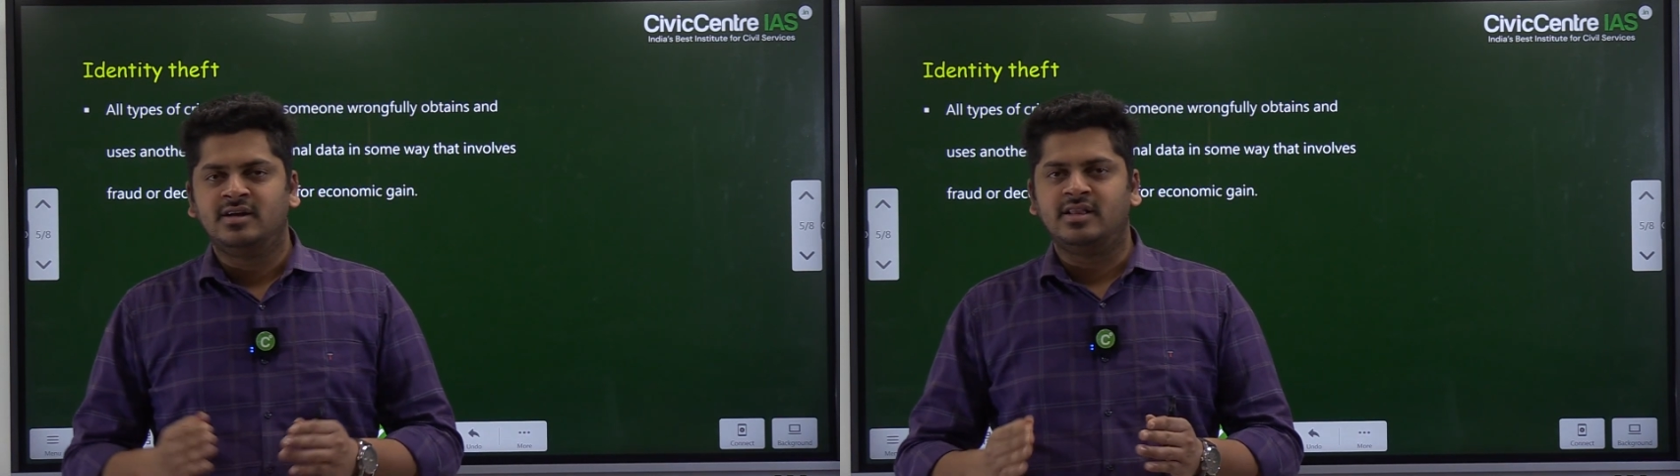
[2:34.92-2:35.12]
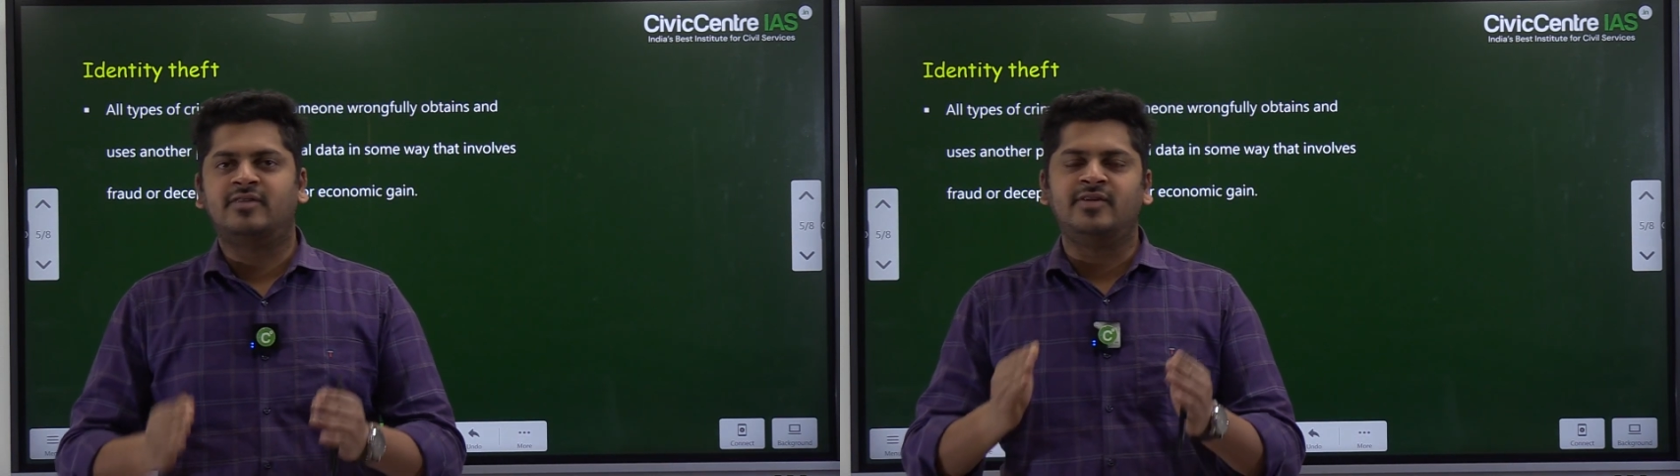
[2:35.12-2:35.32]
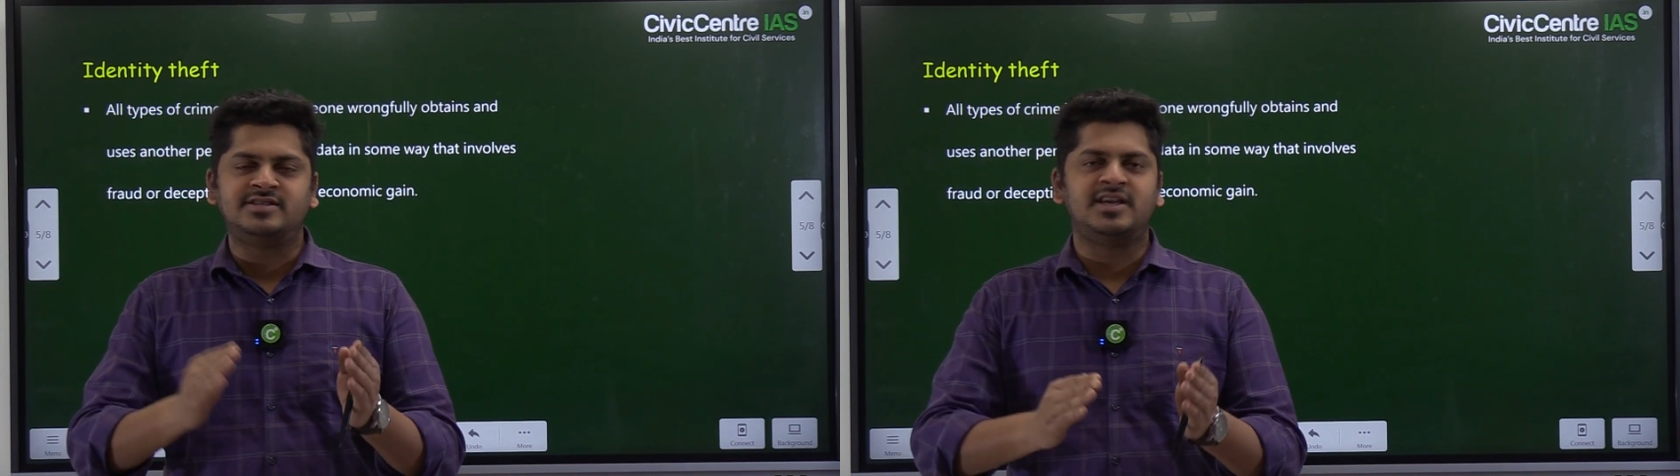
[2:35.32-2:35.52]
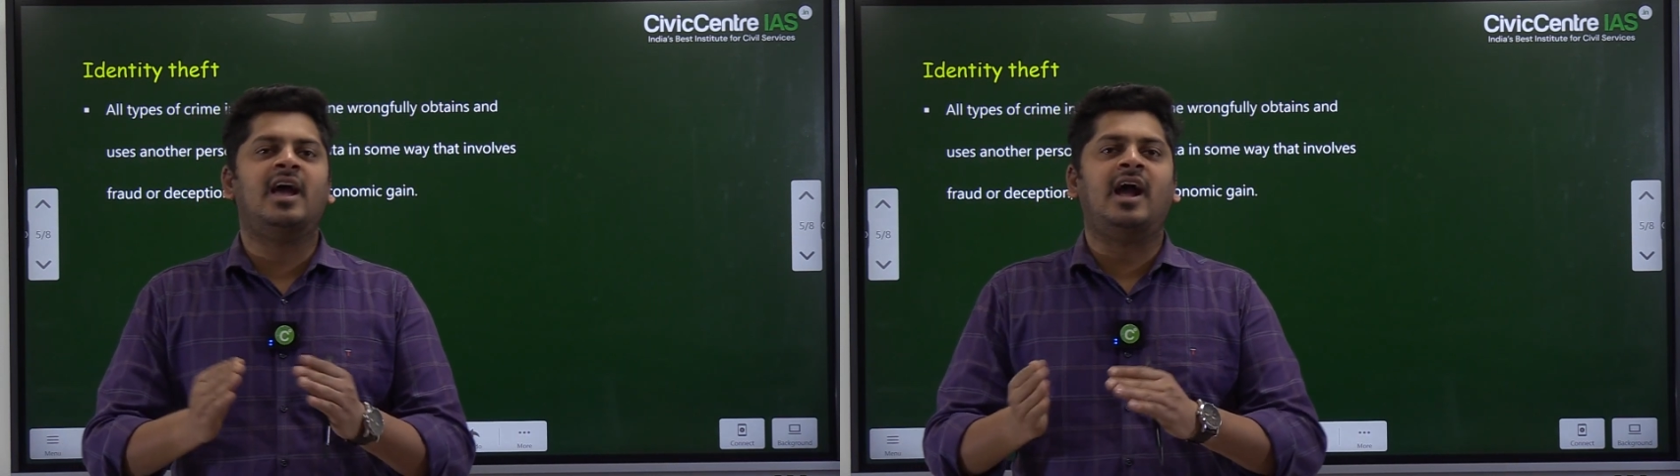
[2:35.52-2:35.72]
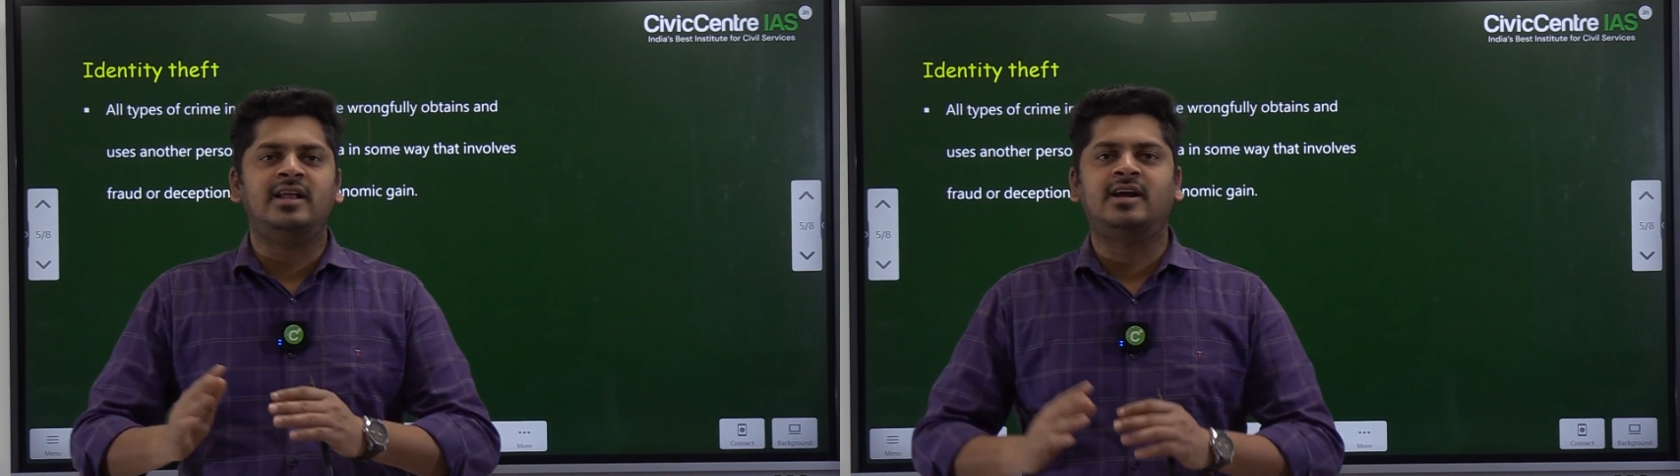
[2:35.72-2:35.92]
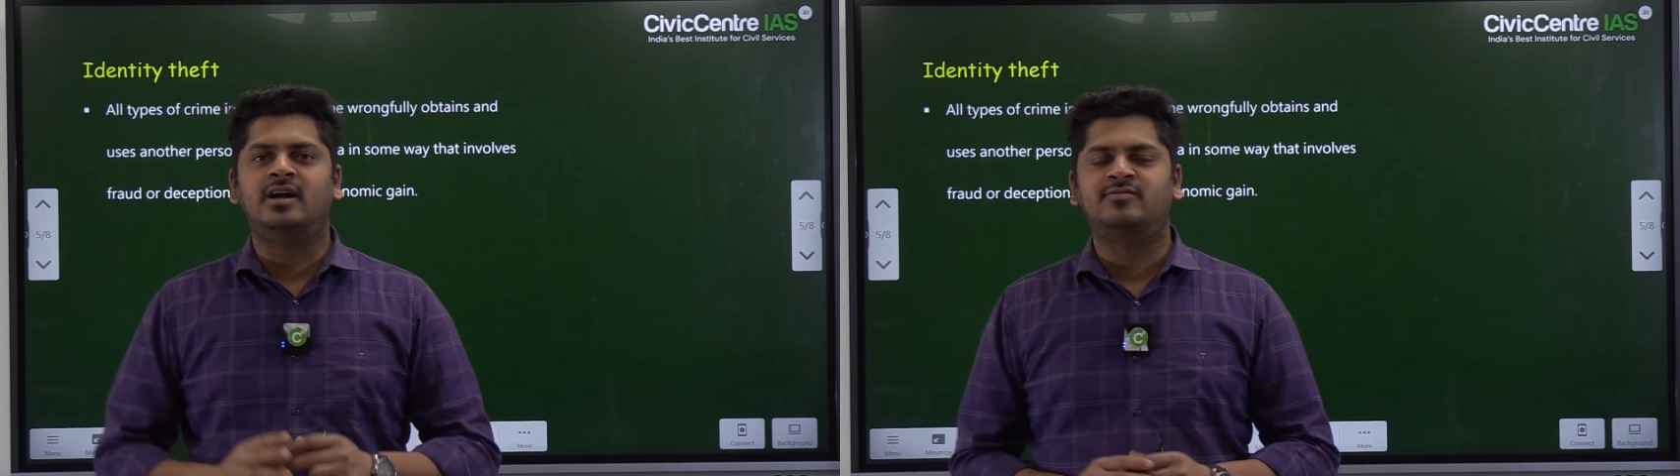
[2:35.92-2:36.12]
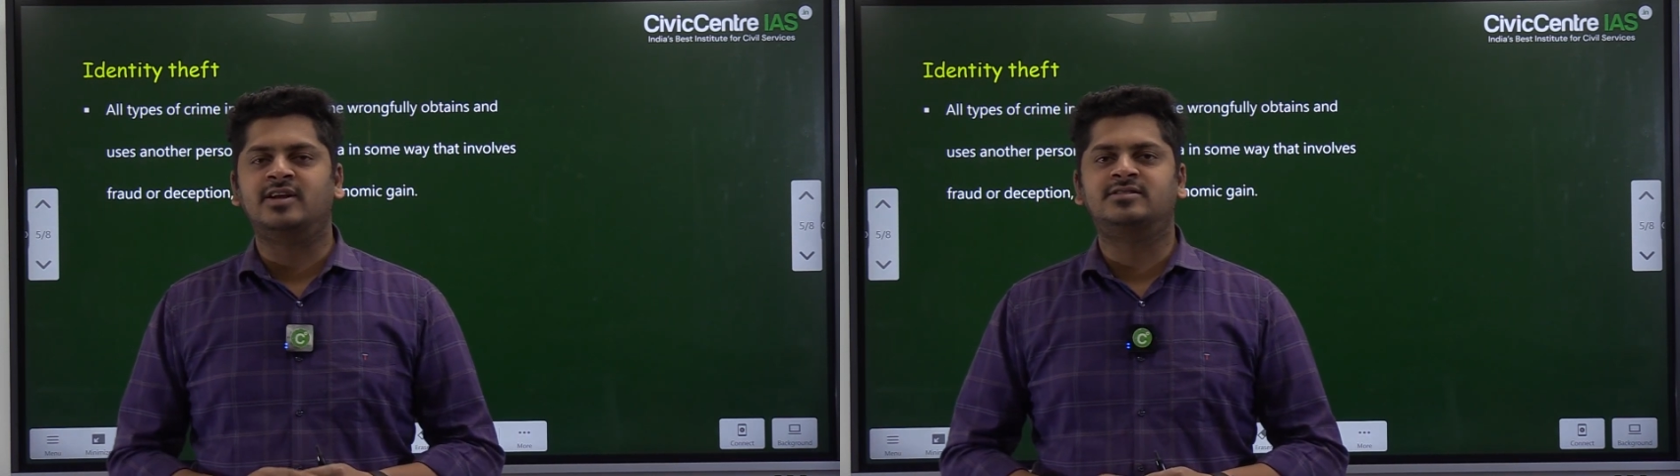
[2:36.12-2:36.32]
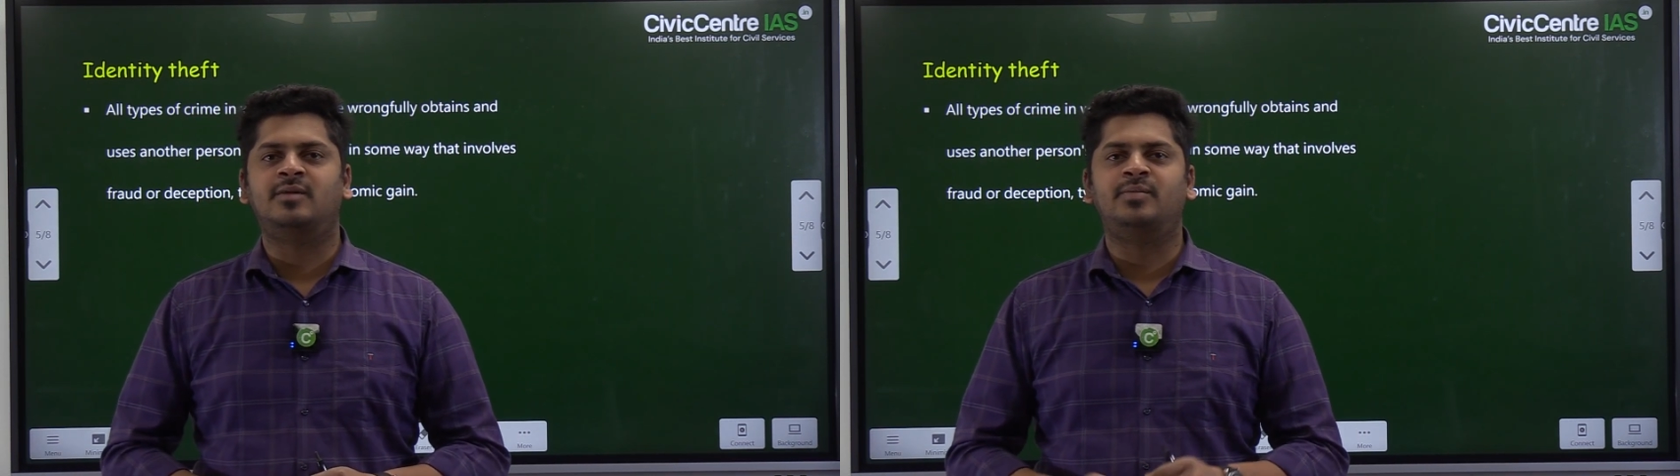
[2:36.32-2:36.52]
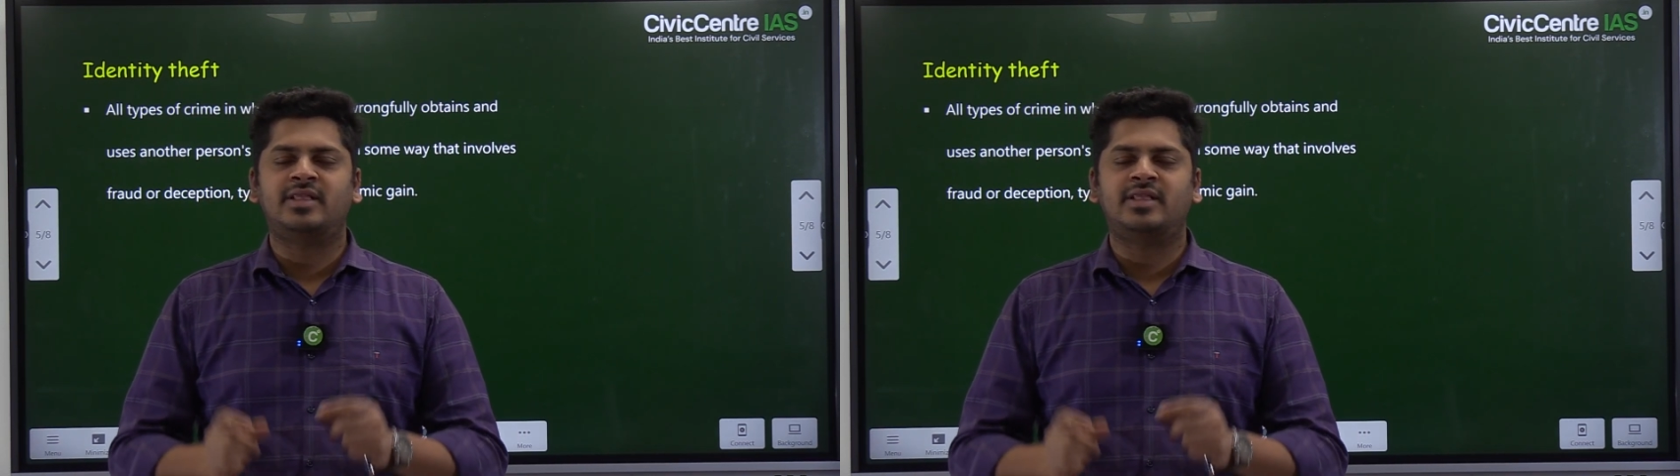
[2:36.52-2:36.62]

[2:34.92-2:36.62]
Like we say ID card, for example,